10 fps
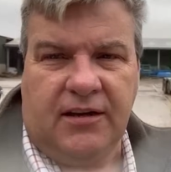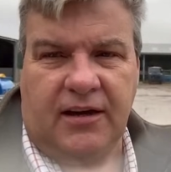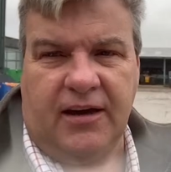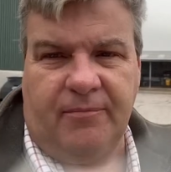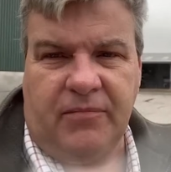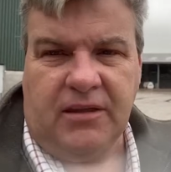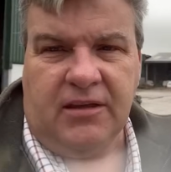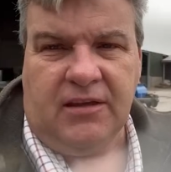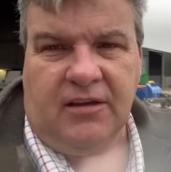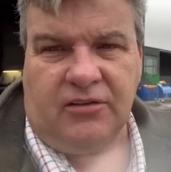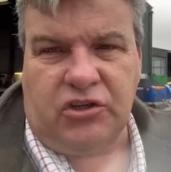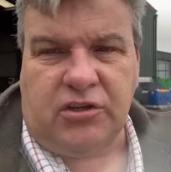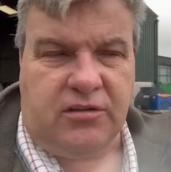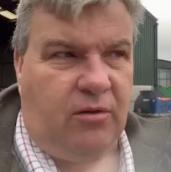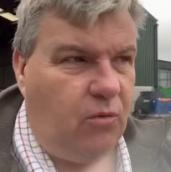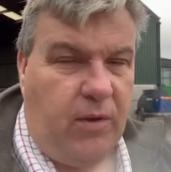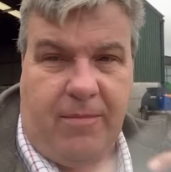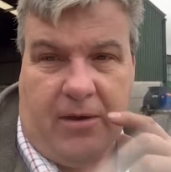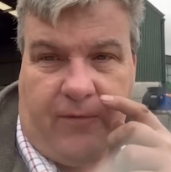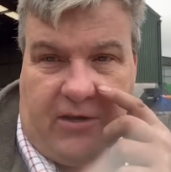I do show you something that we
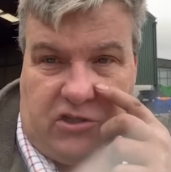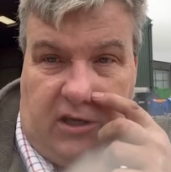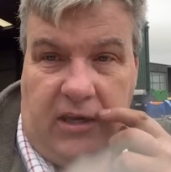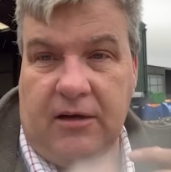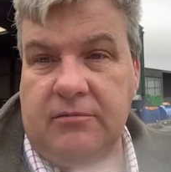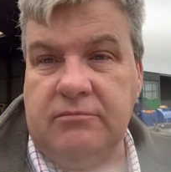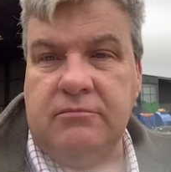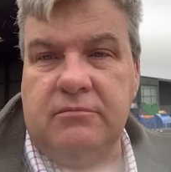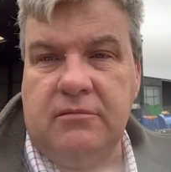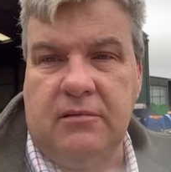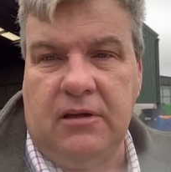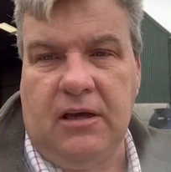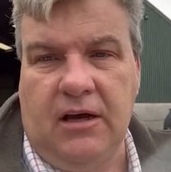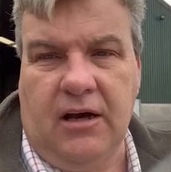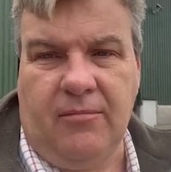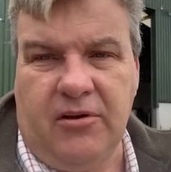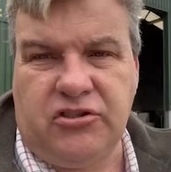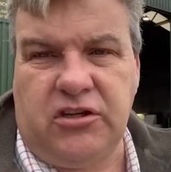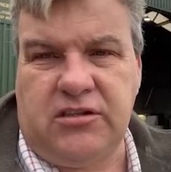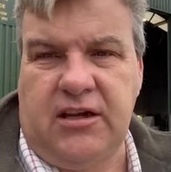manufacture here at
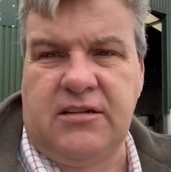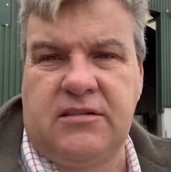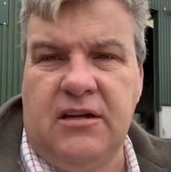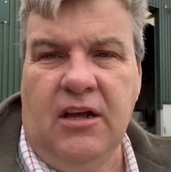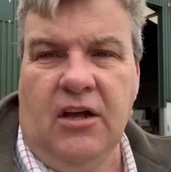GCS.